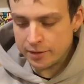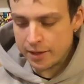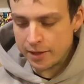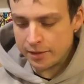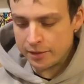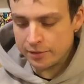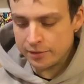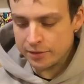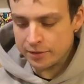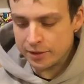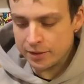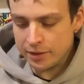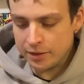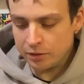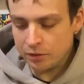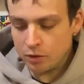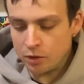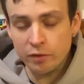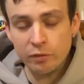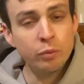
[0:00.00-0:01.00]
As in
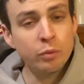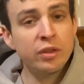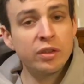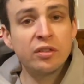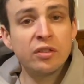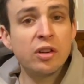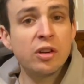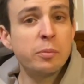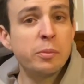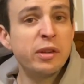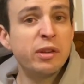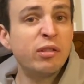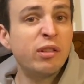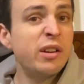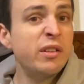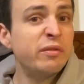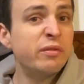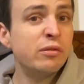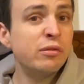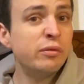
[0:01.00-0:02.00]
life, we just got to be
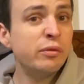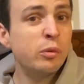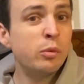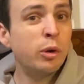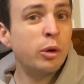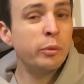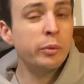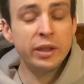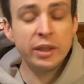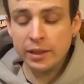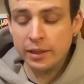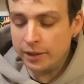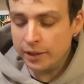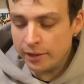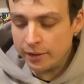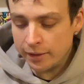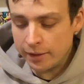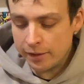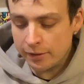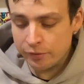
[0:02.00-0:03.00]
grateful for what we can
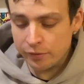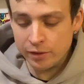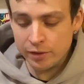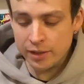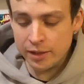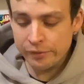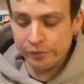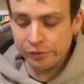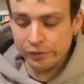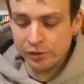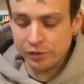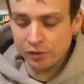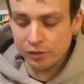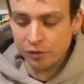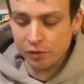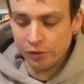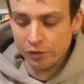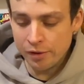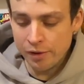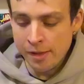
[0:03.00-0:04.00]
get, even if it's
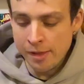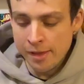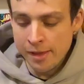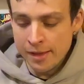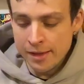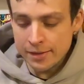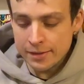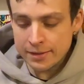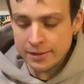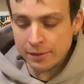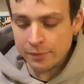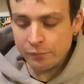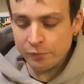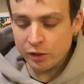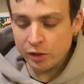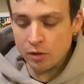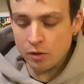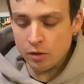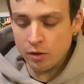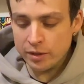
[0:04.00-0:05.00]
not
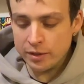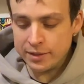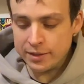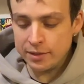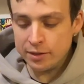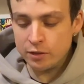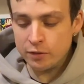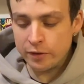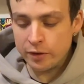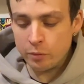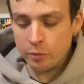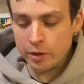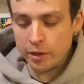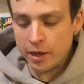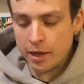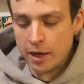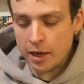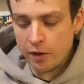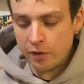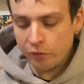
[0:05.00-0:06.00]
something ideal that we're
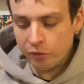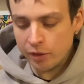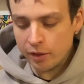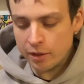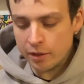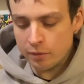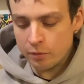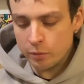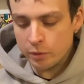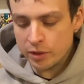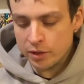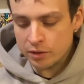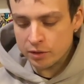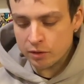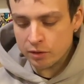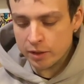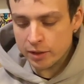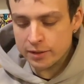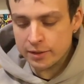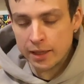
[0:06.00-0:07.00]
after. We just
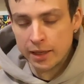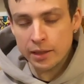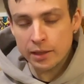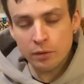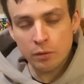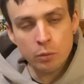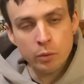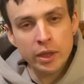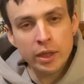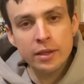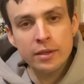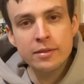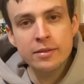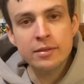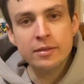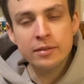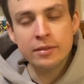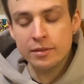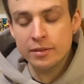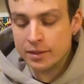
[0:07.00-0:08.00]
got to take the wins
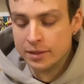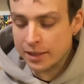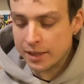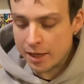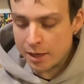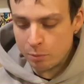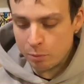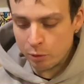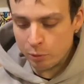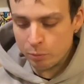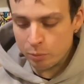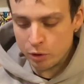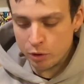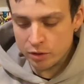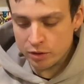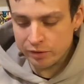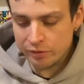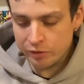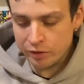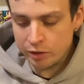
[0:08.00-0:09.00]
and just keep on
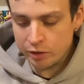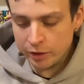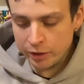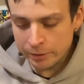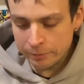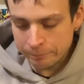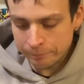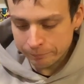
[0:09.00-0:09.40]
persevering.